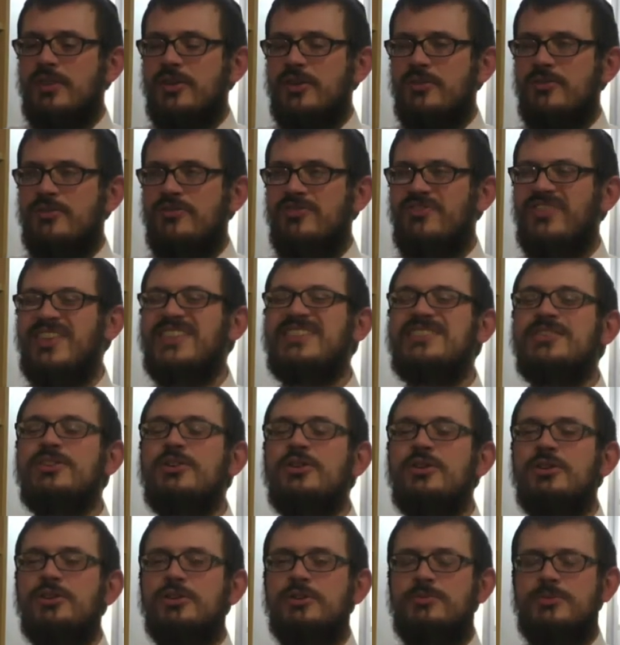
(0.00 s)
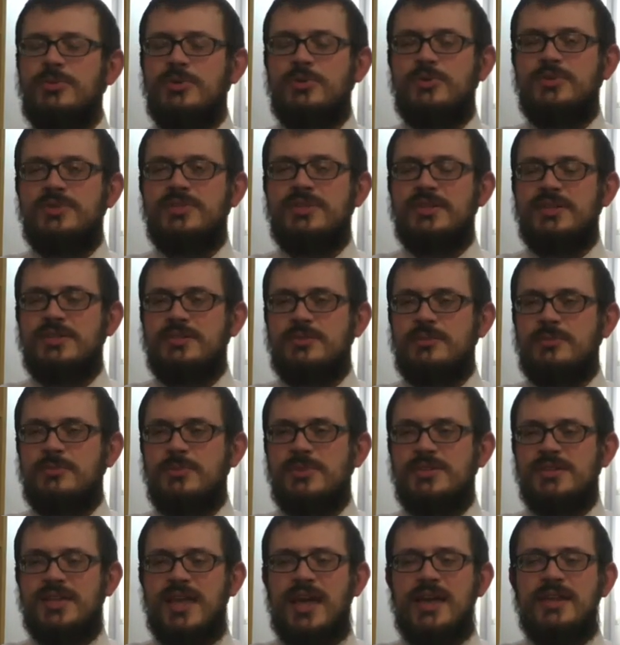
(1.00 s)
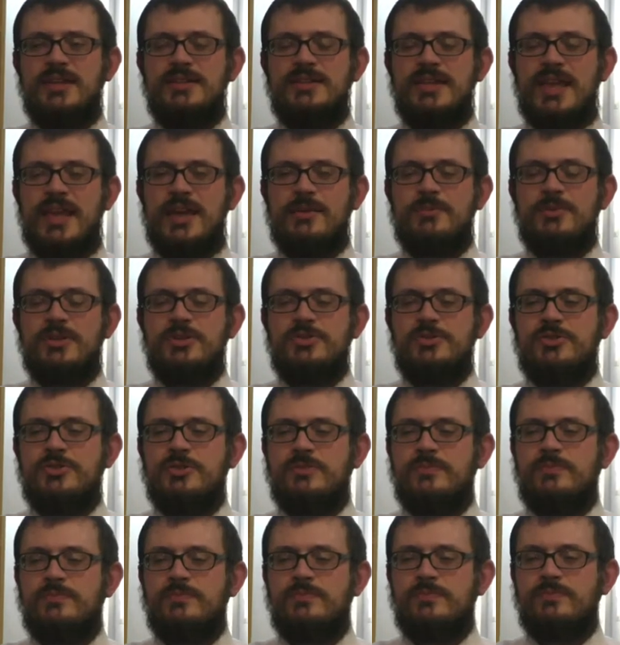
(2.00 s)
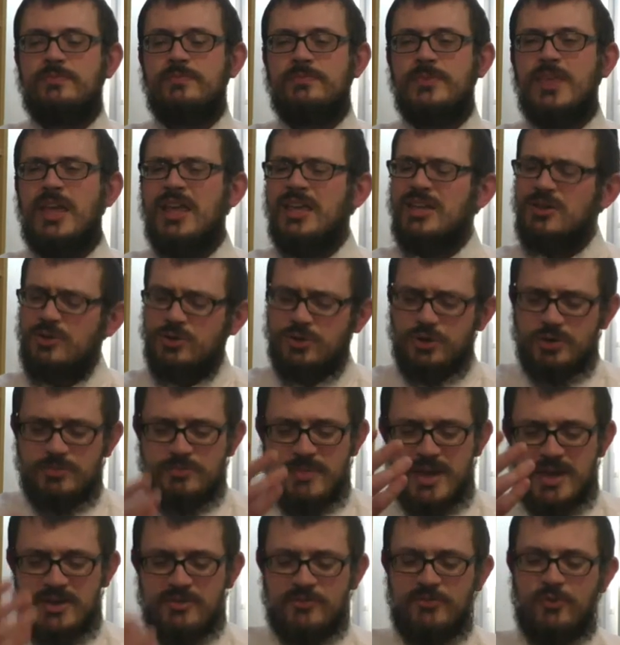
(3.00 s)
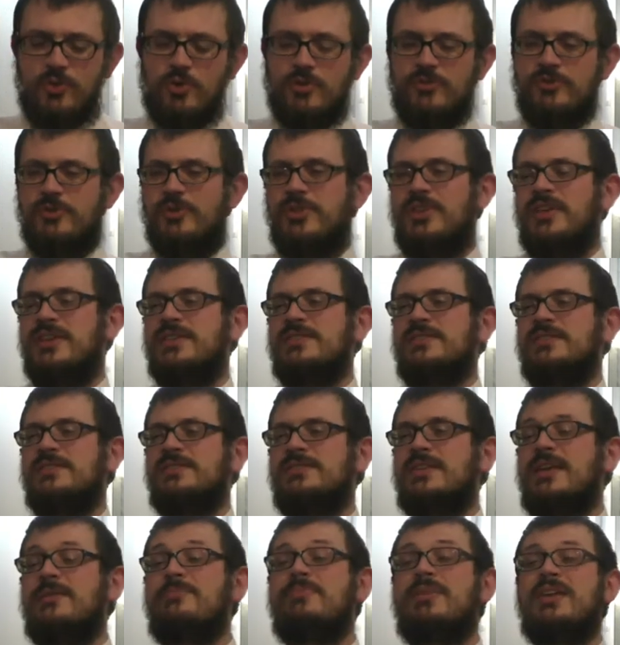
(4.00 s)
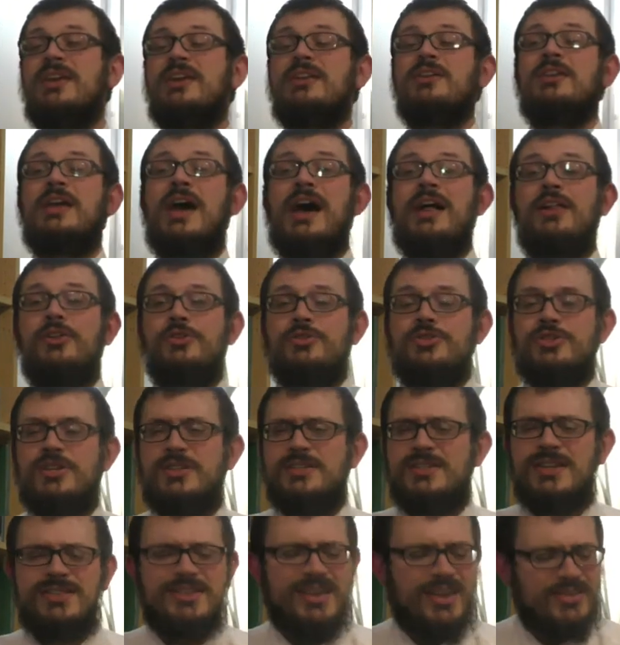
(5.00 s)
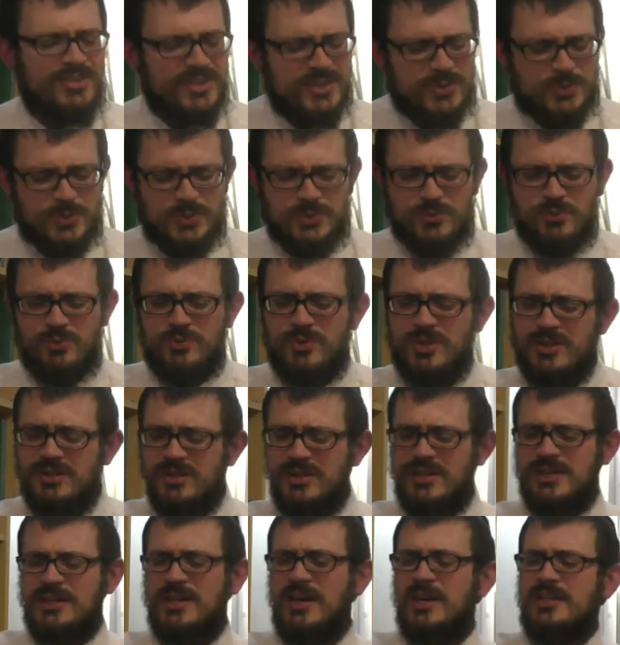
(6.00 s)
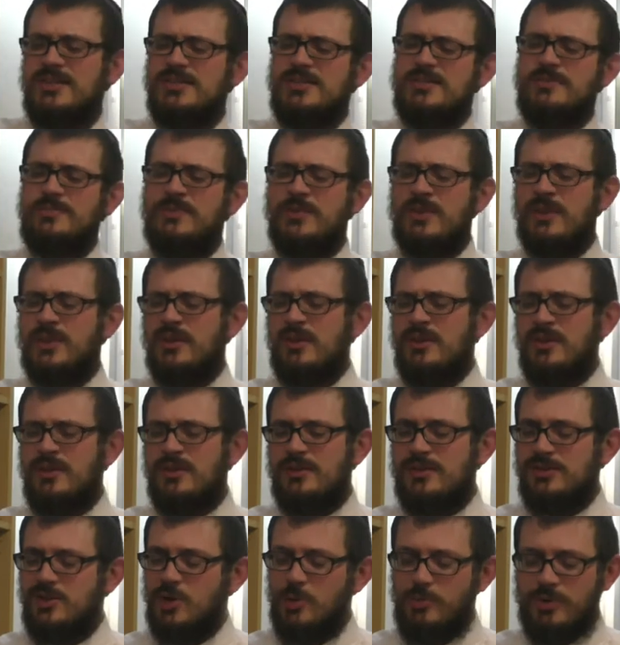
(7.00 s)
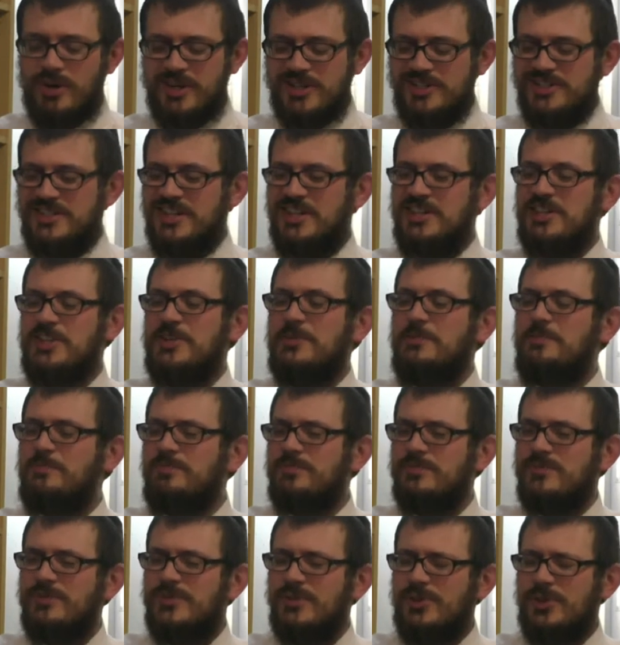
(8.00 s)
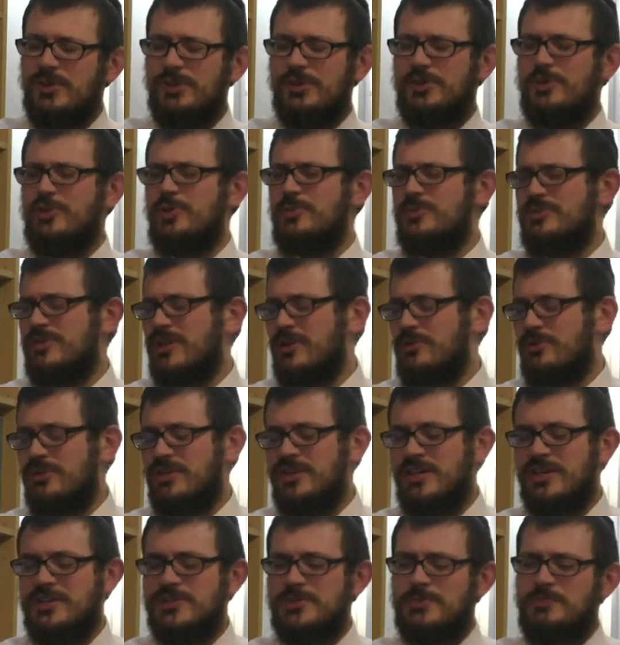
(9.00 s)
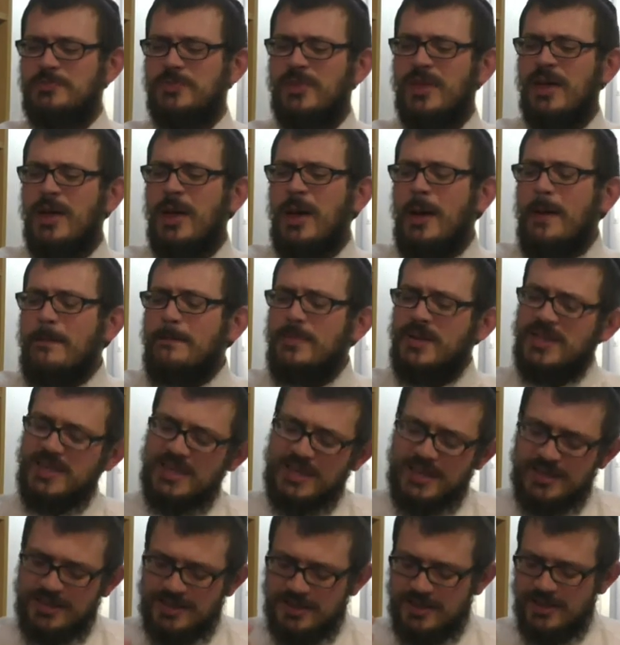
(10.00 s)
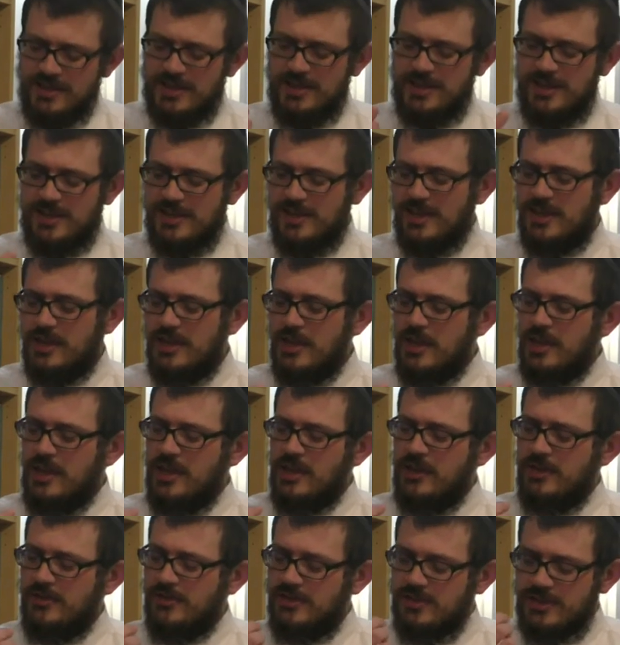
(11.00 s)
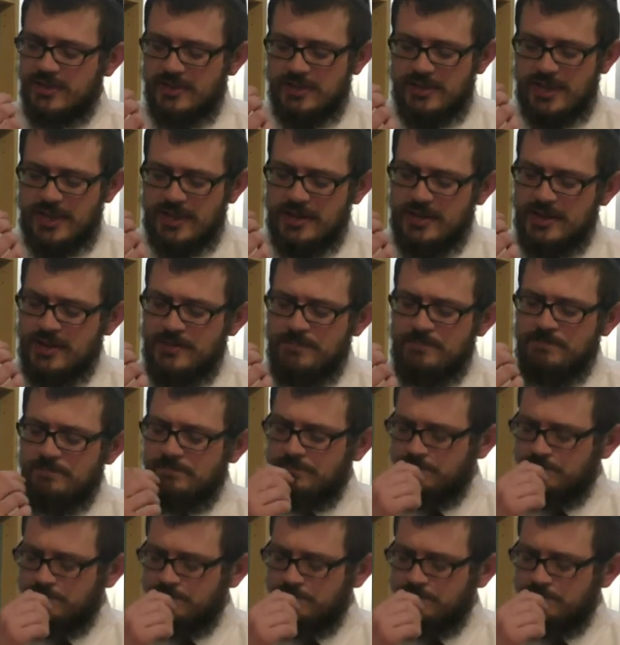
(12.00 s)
their physical immune system is kind of damaged. A good metaphor for this is, say, peanut allergies. I thought this was really nuts. No pun intended. They're legumes, not really nuts. But it